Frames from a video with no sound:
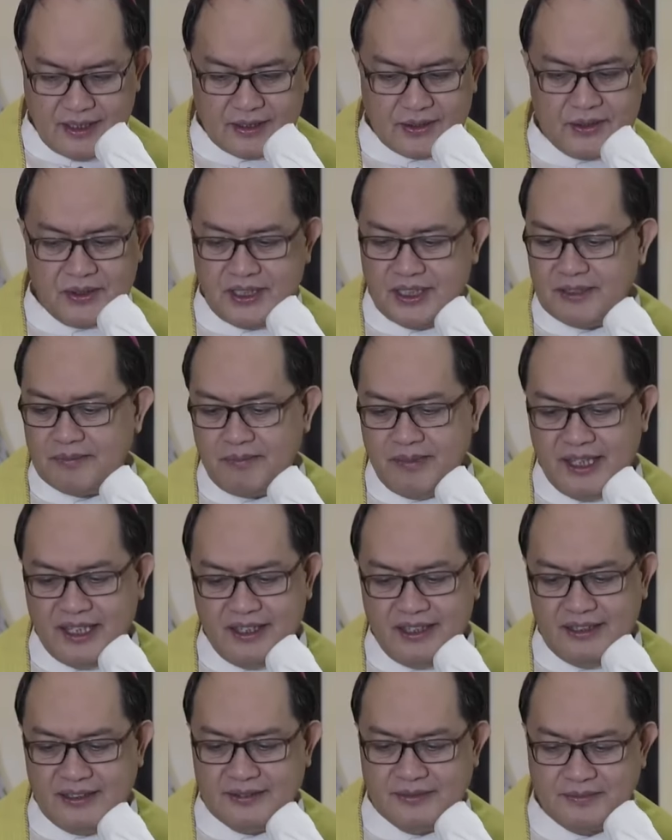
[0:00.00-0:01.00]
could it
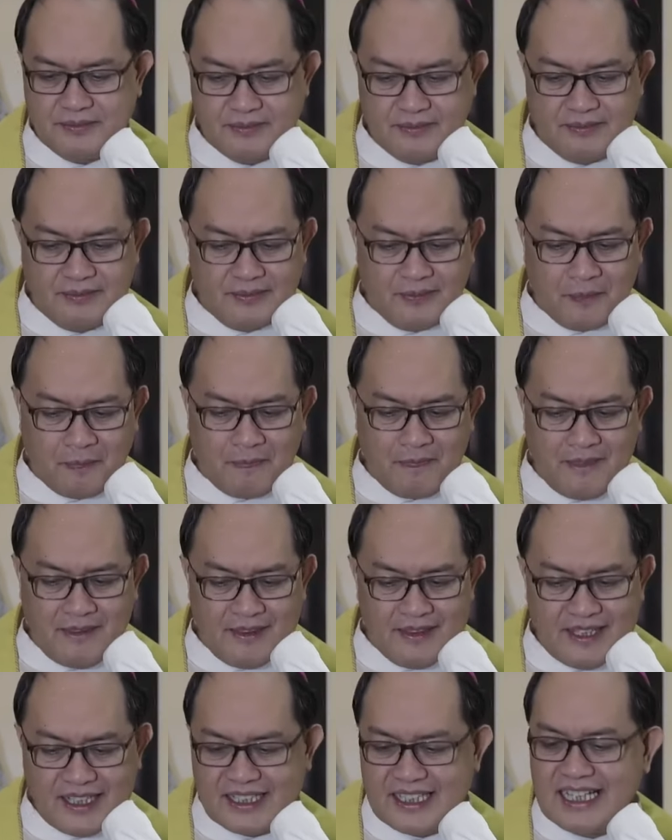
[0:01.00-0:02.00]
be
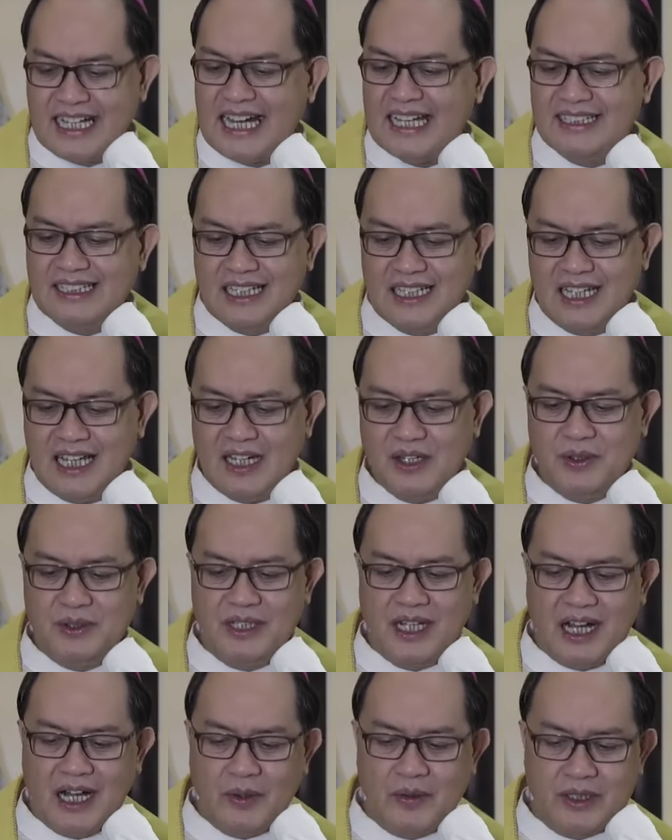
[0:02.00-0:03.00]
that God
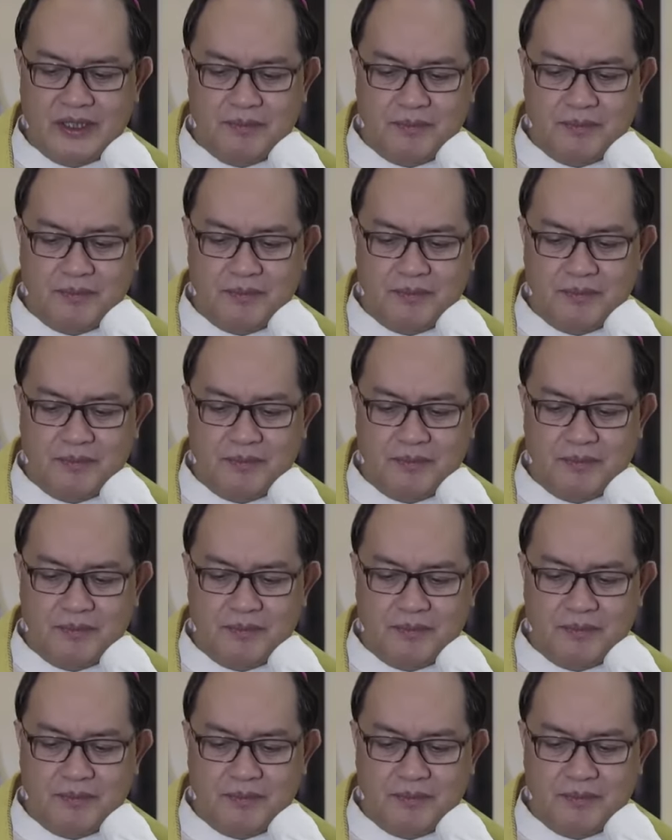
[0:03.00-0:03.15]
allowed our